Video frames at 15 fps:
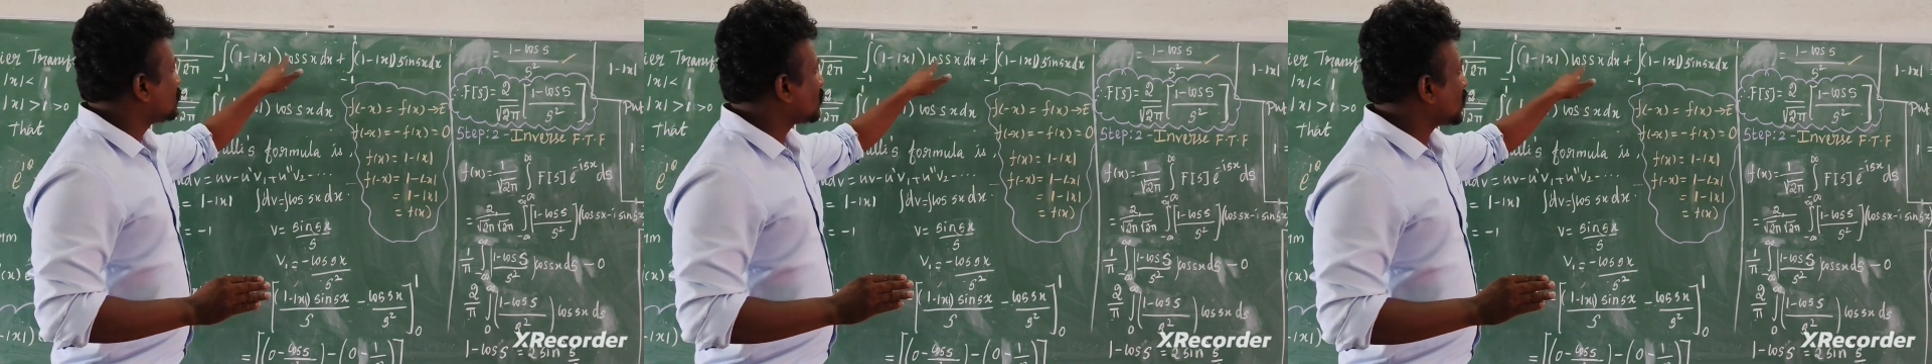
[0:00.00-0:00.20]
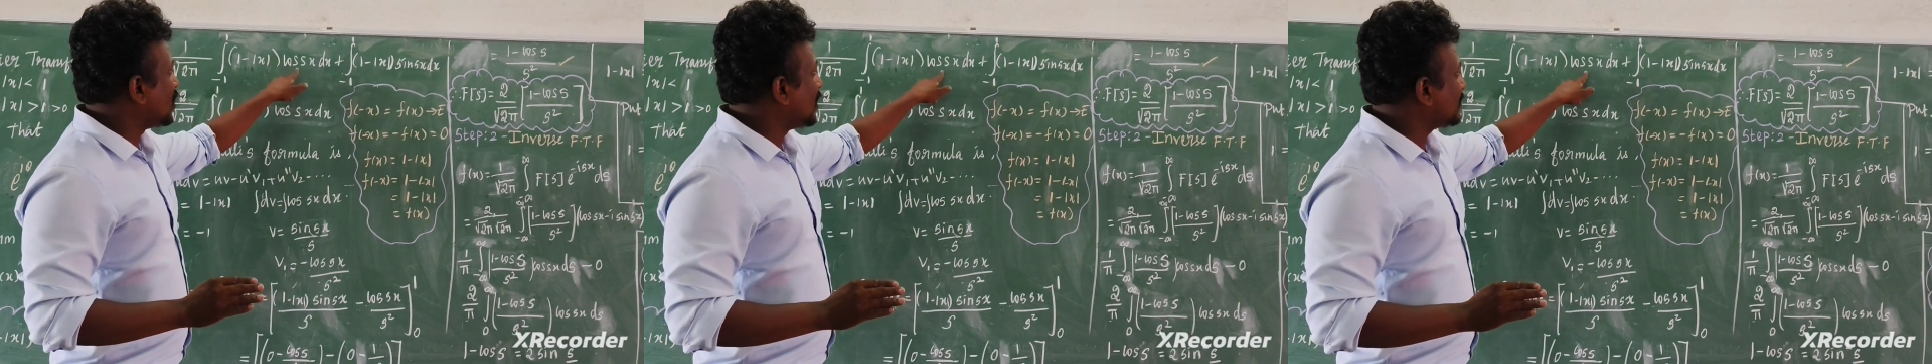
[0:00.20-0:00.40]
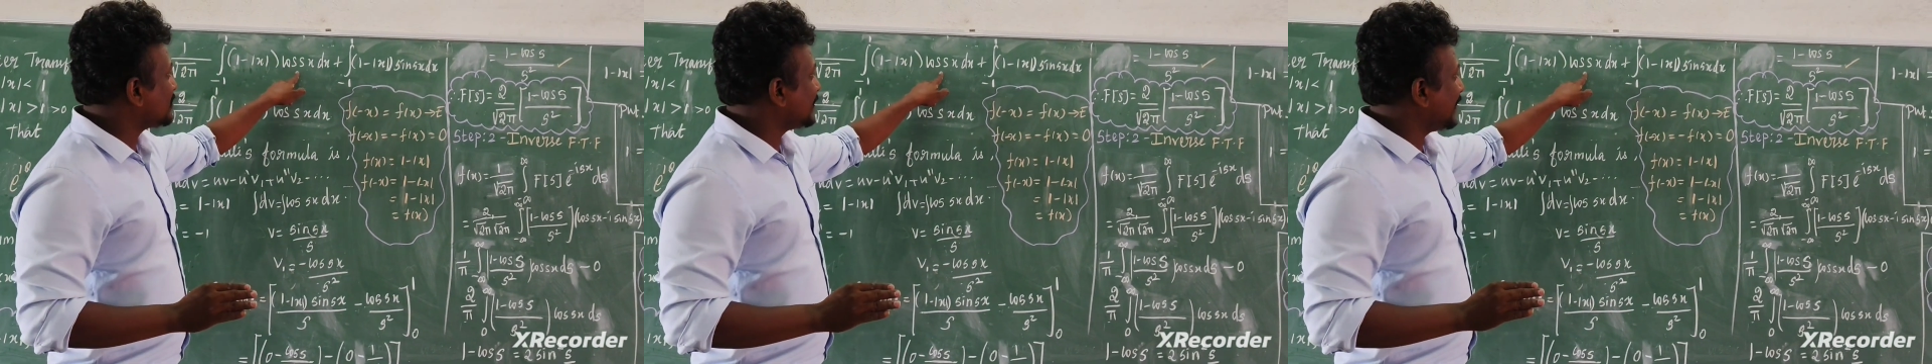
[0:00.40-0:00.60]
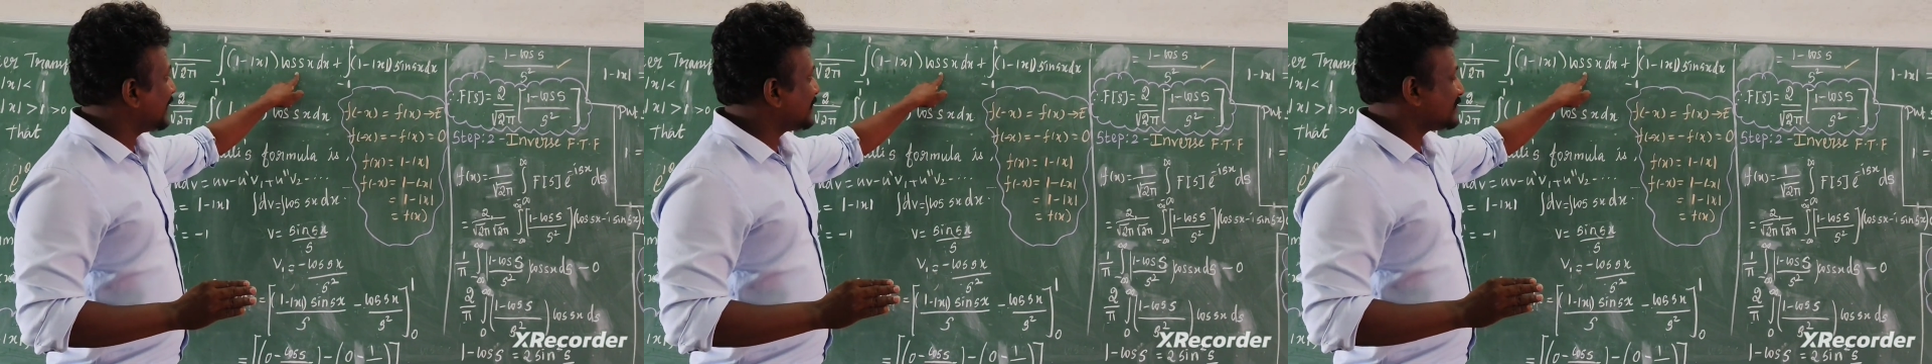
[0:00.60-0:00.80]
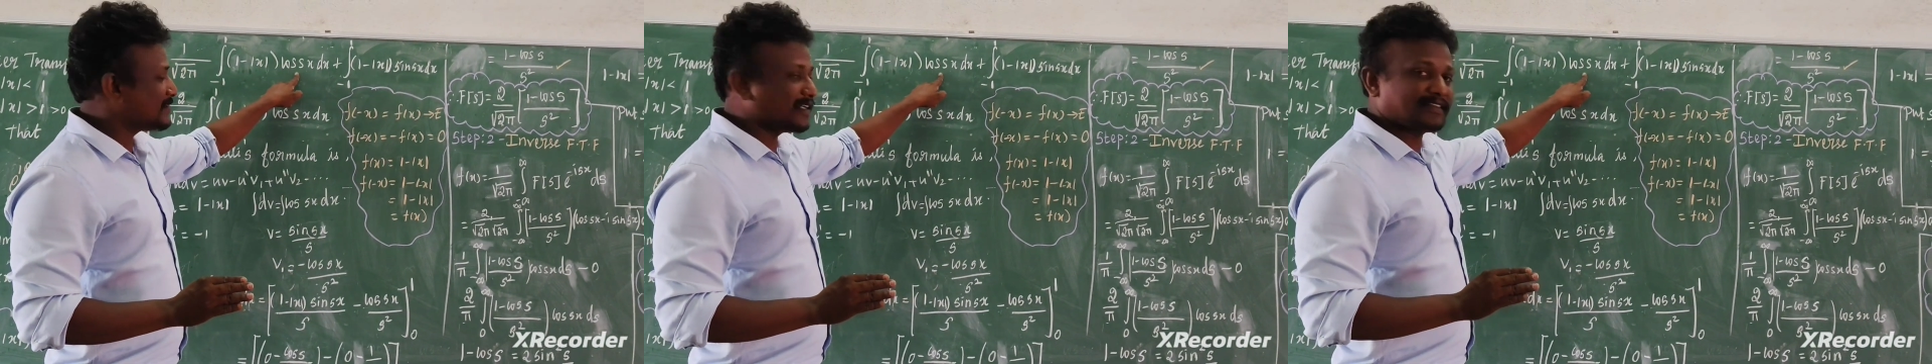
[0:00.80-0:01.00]
So cos
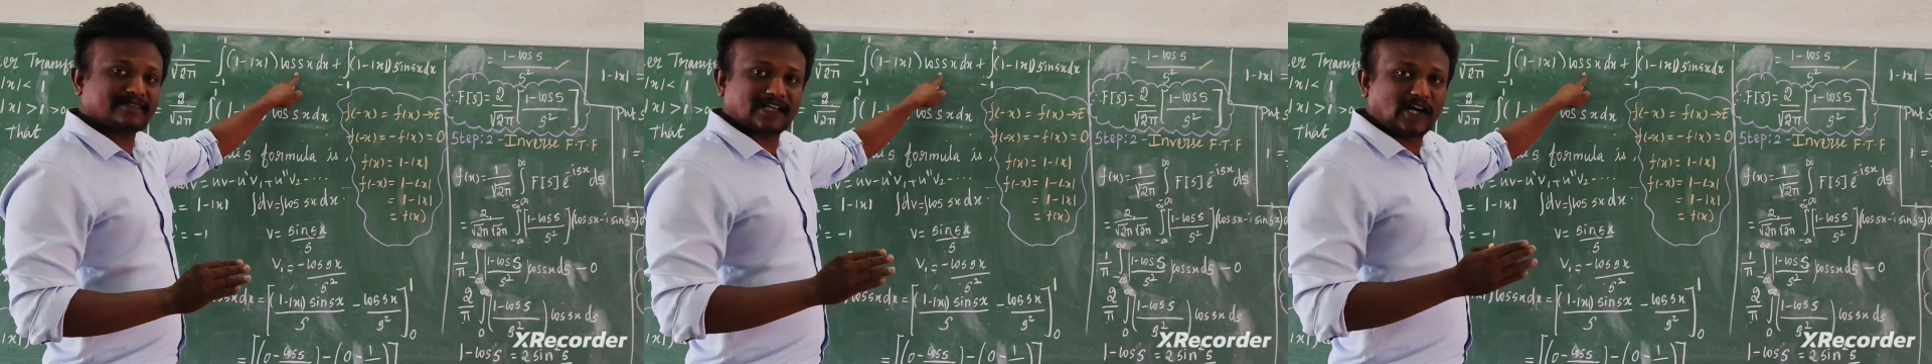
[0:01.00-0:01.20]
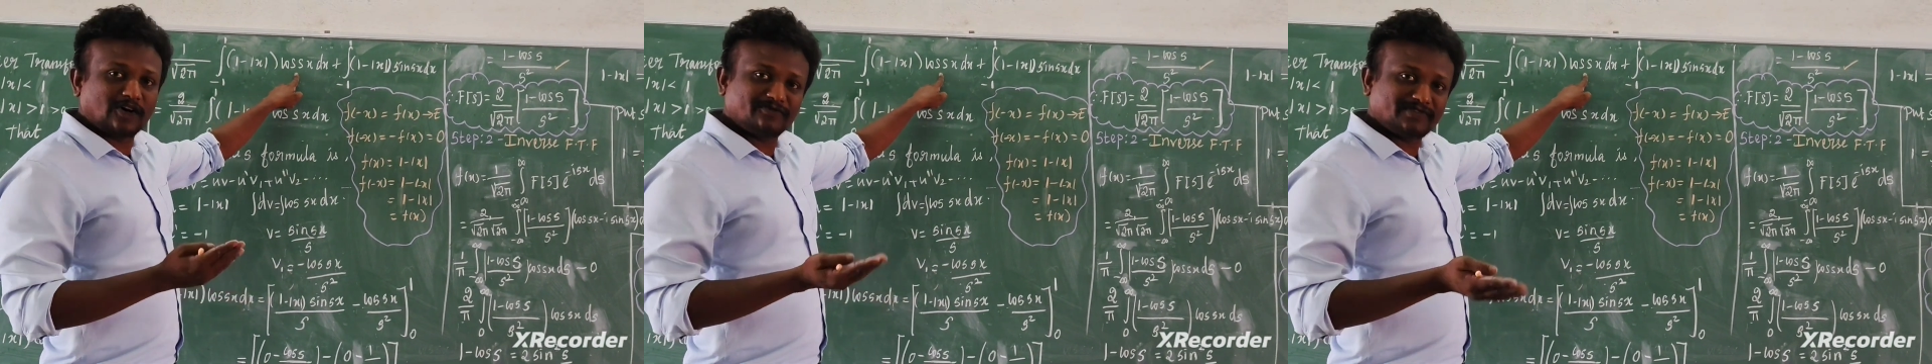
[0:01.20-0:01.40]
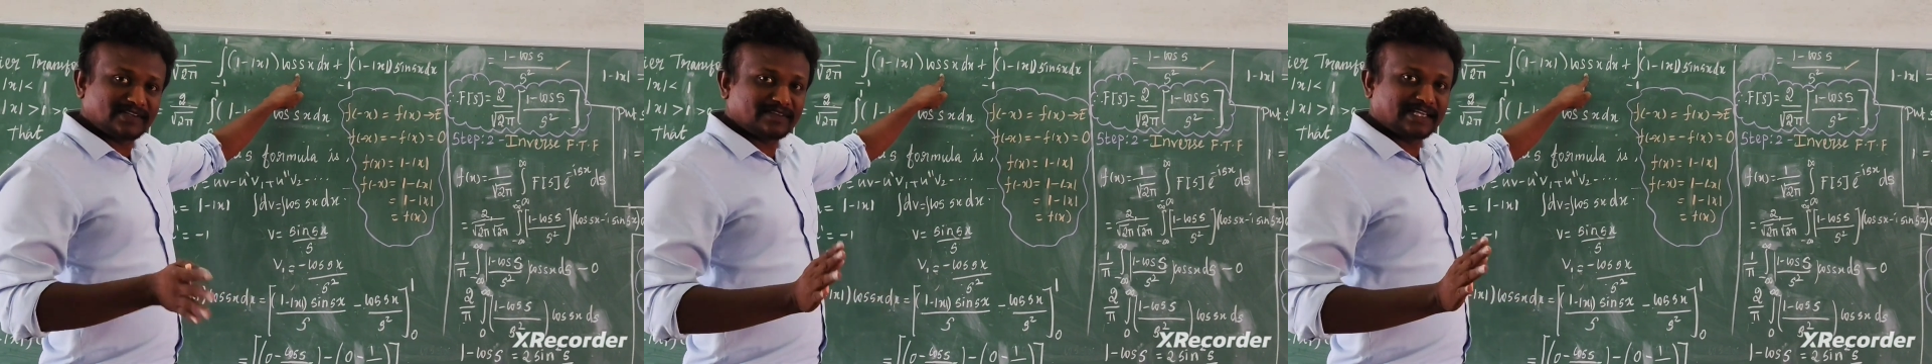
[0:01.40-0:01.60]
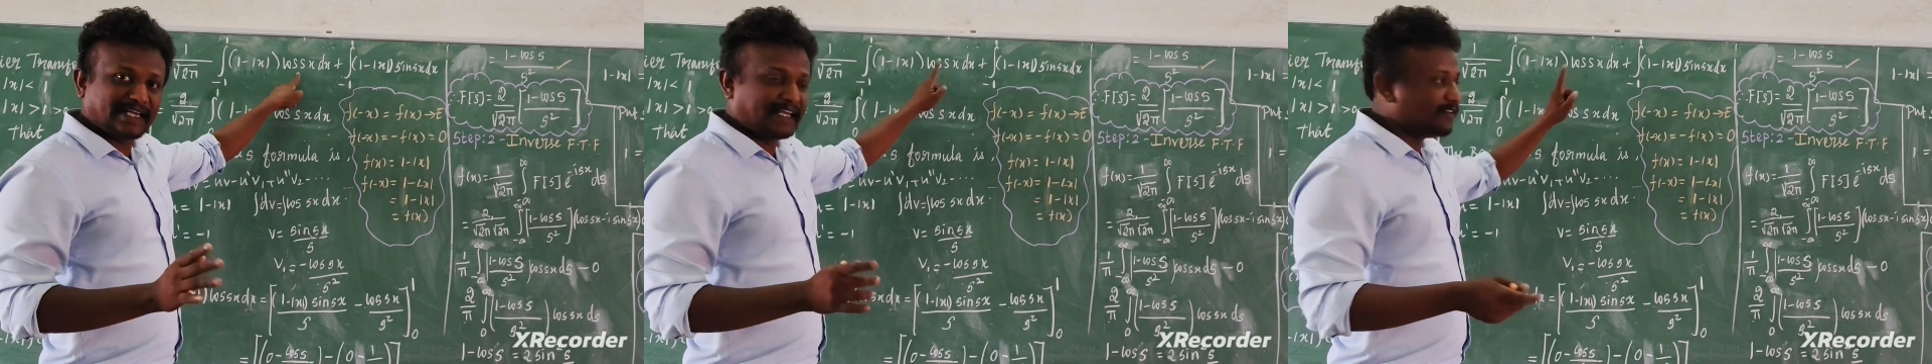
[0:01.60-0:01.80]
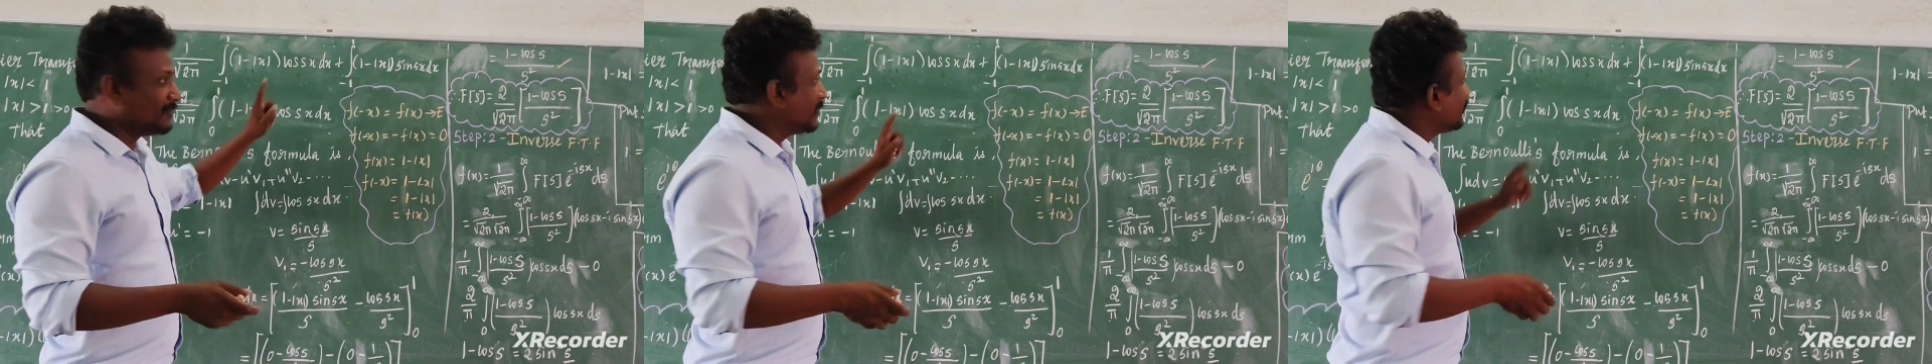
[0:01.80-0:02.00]
s is obviously
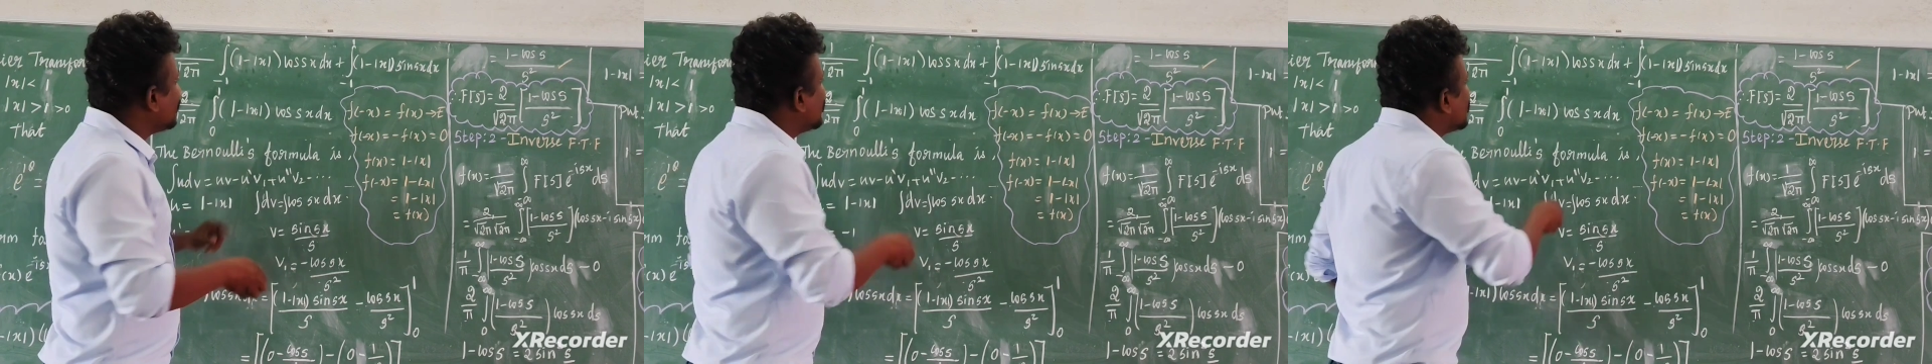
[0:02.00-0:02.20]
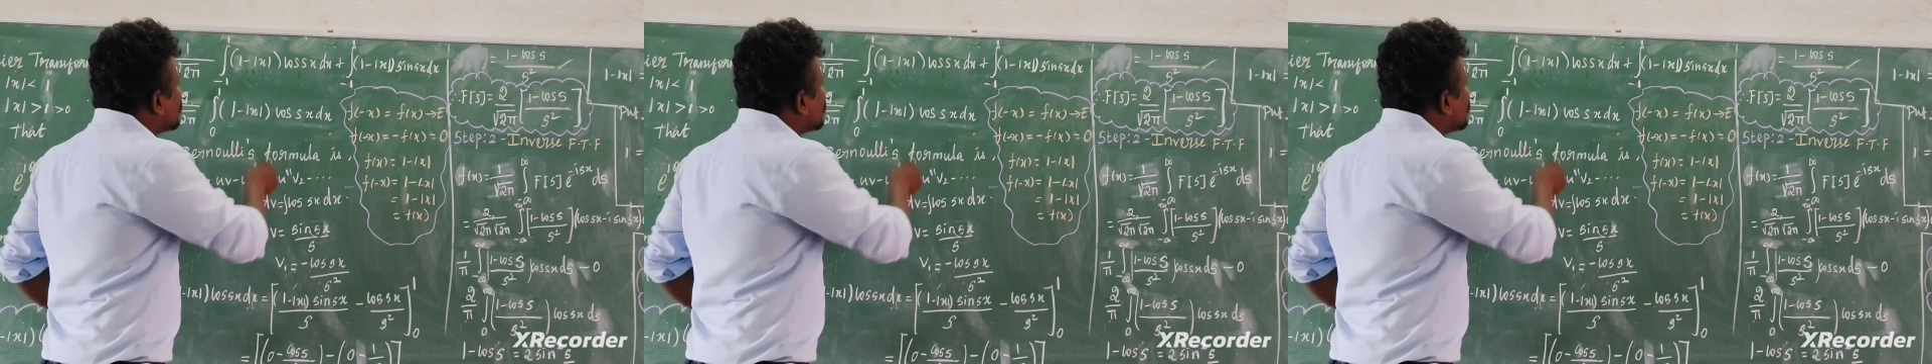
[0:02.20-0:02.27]
even.